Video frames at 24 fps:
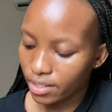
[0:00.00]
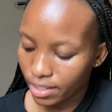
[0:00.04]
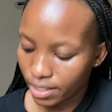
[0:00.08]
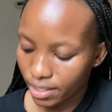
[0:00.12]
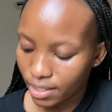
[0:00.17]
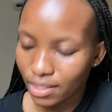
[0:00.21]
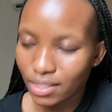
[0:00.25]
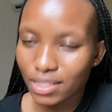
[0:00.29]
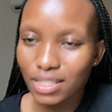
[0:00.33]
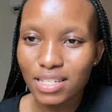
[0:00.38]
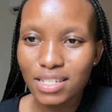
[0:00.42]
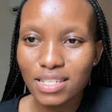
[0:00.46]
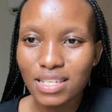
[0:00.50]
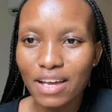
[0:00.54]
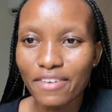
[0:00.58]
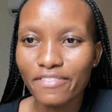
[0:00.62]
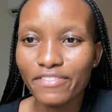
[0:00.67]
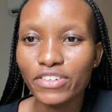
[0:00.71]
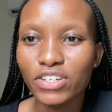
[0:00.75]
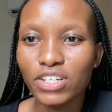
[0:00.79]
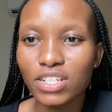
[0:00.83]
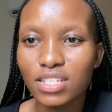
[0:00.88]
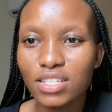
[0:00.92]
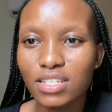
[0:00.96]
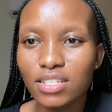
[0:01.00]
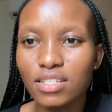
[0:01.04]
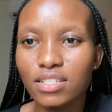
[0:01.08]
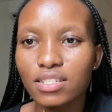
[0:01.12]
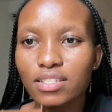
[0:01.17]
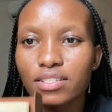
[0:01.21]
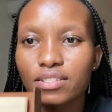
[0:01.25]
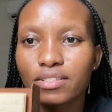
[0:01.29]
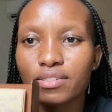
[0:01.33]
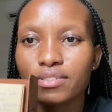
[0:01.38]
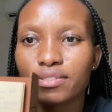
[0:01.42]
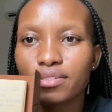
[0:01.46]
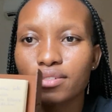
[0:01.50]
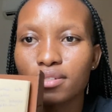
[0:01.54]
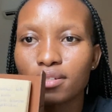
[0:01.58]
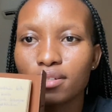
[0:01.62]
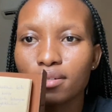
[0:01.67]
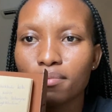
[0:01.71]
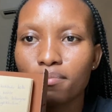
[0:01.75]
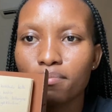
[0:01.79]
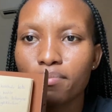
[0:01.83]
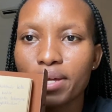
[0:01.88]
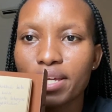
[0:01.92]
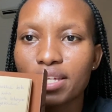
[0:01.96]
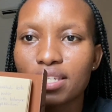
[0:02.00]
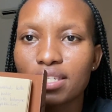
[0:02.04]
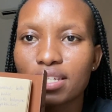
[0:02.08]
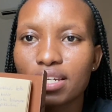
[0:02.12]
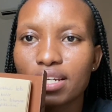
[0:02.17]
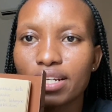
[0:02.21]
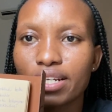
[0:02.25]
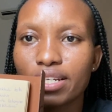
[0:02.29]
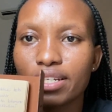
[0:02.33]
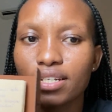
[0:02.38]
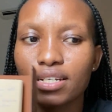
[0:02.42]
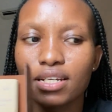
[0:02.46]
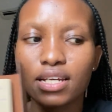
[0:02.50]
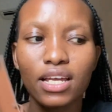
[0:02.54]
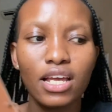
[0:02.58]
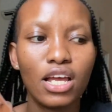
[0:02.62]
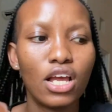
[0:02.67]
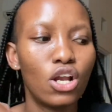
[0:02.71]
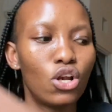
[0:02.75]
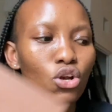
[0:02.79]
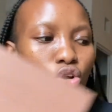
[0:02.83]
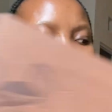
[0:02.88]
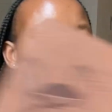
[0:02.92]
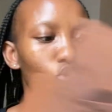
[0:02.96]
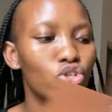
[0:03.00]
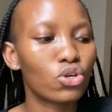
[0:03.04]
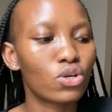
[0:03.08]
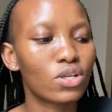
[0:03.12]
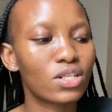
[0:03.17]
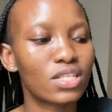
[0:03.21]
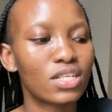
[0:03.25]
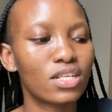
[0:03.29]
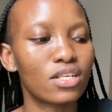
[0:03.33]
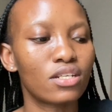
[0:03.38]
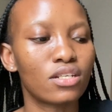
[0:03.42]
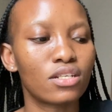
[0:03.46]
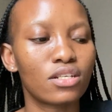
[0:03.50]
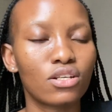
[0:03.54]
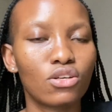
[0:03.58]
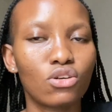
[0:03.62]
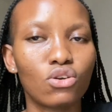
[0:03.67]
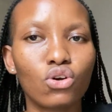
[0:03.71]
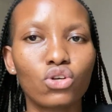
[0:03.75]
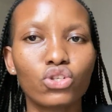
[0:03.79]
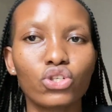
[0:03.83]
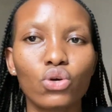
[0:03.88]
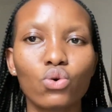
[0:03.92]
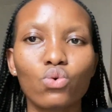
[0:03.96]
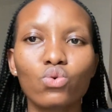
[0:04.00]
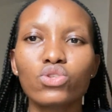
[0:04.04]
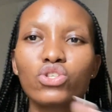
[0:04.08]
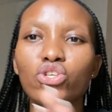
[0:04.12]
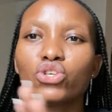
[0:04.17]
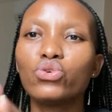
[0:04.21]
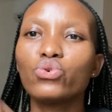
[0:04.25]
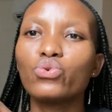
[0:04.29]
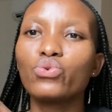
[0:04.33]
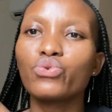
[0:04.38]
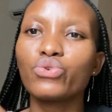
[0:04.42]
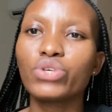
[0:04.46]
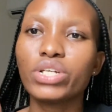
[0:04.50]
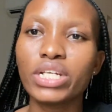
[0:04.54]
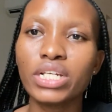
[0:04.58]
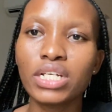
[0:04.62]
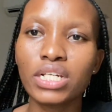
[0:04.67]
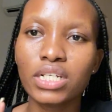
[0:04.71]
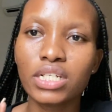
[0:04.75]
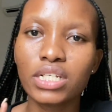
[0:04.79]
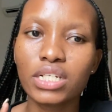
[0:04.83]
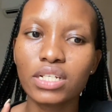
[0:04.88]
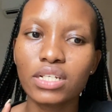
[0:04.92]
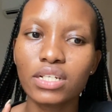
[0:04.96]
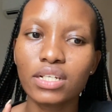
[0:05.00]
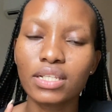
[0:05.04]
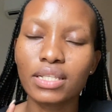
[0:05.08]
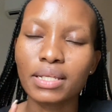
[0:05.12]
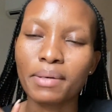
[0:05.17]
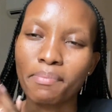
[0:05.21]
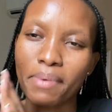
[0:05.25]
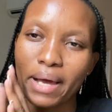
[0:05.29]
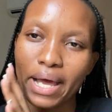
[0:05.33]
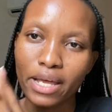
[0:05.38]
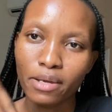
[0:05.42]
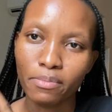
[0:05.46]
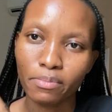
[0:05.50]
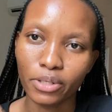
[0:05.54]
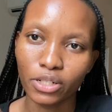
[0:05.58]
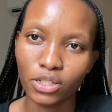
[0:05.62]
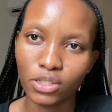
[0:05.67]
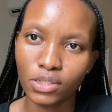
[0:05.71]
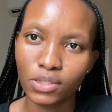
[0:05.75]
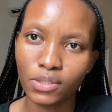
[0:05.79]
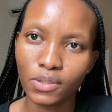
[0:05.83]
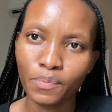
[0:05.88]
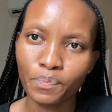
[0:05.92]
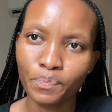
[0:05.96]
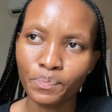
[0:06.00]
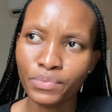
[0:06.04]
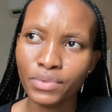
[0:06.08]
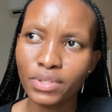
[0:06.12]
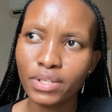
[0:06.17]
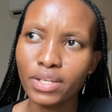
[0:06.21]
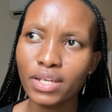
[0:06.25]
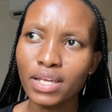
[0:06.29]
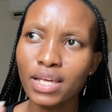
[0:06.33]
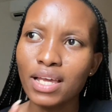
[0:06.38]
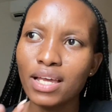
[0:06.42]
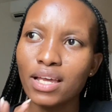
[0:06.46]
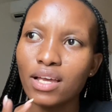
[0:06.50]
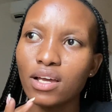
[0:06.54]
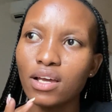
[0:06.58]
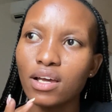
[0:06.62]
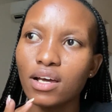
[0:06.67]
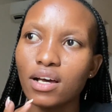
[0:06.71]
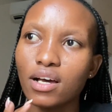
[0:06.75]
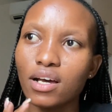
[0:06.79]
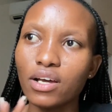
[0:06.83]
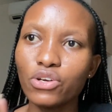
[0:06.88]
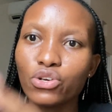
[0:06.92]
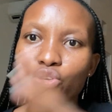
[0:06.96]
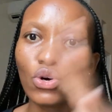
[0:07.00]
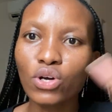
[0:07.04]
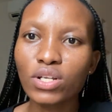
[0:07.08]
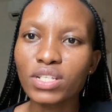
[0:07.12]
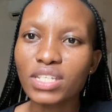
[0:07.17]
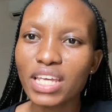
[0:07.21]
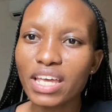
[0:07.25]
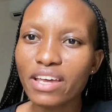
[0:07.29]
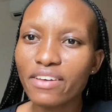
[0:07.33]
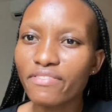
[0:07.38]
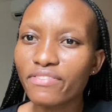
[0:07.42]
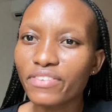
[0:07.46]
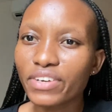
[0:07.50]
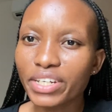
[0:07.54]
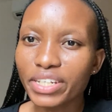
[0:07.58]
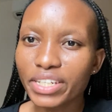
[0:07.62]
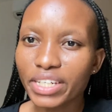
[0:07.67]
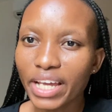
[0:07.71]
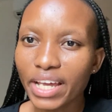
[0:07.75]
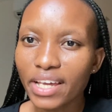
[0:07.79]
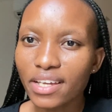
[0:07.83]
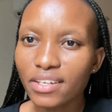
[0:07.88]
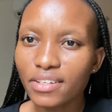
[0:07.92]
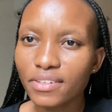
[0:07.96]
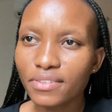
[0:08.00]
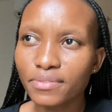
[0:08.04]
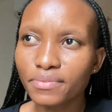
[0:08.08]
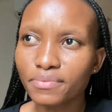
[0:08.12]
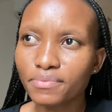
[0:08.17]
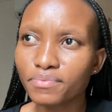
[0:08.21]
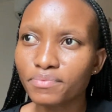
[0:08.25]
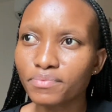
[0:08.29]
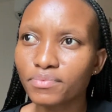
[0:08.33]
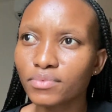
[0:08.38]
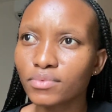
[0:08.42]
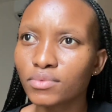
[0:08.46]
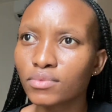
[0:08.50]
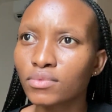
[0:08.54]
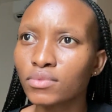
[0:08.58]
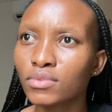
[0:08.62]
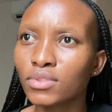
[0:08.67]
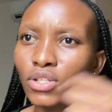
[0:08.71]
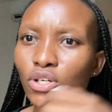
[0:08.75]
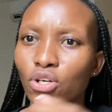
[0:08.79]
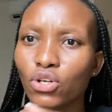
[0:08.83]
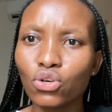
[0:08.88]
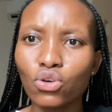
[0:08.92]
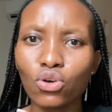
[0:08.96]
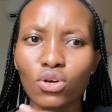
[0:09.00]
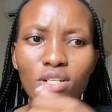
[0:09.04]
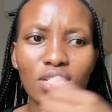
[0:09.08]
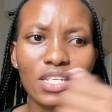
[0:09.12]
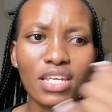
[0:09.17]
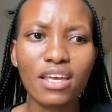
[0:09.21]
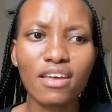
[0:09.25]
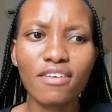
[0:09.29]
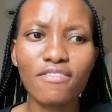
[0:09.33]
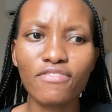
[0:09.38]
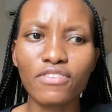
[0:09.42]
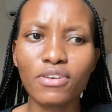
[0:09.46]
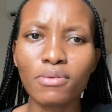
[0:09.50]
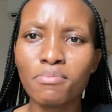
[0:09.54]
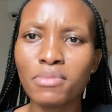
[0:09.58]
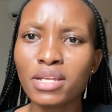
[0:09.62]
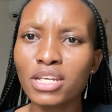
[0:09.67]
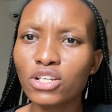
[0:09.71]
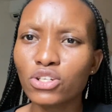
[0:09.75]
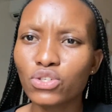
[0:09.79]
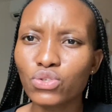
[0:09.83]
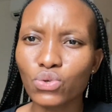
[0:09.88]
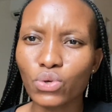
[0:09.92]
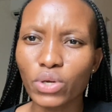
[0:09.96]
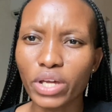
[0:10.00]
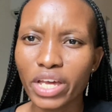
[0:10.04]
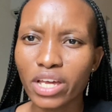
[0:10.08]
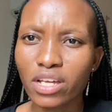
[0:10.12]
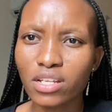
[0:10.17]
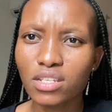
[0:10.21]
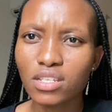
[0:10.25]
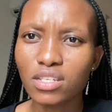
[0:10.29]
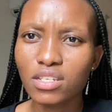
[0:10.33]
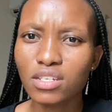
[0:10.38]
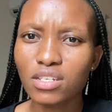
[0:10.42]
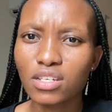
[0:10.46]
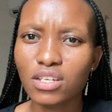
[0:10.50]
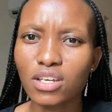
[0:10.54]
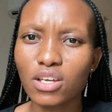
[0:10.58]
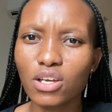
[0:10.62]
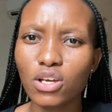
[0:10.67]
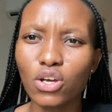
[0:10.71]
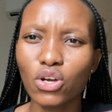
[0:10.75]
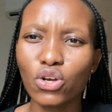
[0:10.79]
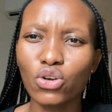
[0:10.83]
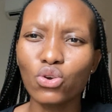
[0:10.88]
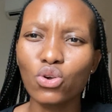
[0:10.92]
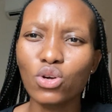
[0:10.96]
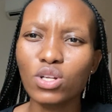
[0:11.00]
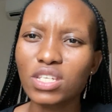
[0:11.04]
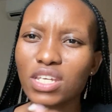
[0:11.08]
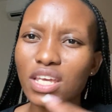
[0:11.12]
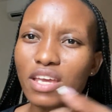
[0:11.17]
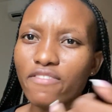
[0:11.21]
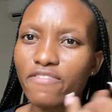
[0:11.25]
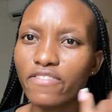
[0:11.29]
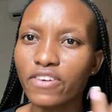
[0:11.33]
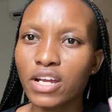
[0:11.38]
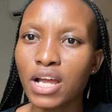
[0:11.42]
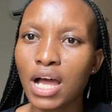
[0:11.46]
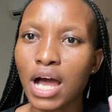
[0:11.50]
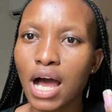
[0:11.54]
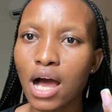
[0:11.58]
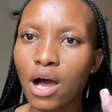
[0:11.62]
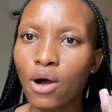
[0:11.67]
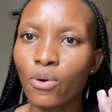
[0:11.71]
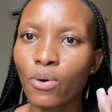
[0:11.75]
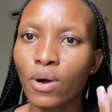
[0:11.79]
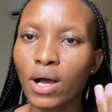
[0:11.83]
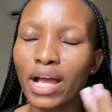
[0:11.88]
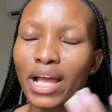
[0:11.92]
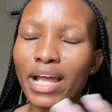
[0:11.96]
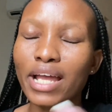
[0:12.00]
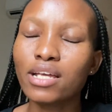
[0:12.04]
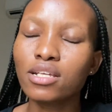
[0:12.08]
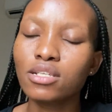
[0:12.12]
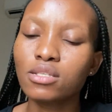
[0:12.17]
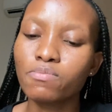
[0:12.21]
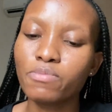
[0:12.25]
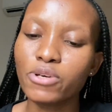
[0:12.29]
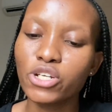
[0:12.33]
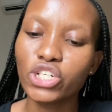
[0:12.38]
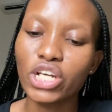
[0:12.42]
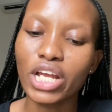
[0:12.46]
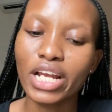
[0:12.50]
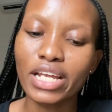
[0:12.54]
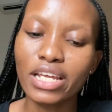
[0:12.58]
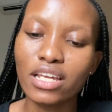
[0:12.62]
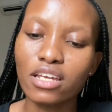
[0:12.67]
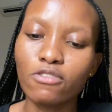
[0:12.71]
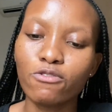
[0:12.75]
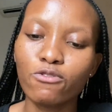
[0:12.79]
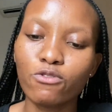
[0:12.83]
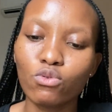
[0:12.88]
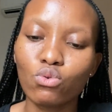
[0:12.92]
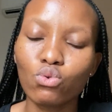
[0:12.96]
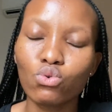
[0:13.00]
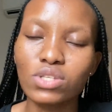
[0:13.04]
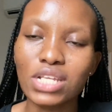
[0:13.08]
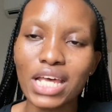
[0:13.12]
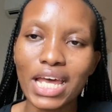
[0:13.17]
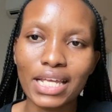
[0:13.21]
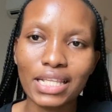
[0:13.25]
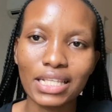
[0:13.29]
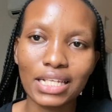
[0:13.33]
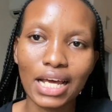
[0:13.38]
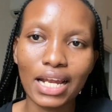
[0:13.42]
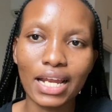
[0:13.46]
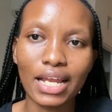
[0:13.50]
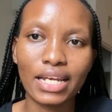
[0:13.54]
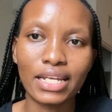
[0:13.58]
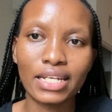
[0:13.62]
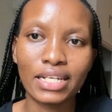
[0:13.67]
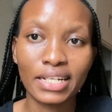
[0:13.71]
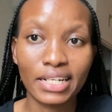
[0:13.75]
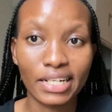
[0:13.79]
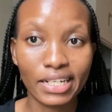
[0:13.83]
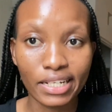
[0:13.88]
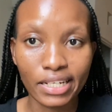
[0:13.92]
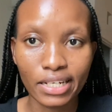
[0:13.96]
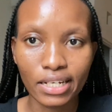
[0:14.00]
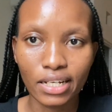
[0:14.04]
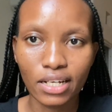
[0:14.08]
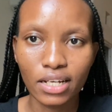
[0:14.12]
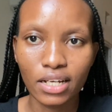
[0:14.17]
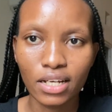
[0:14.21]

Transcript: These are verses basically. Lokusho ukuthi you read the Bible. Not every day, not every minute you get, not every hour, especially if usayicala lendlela.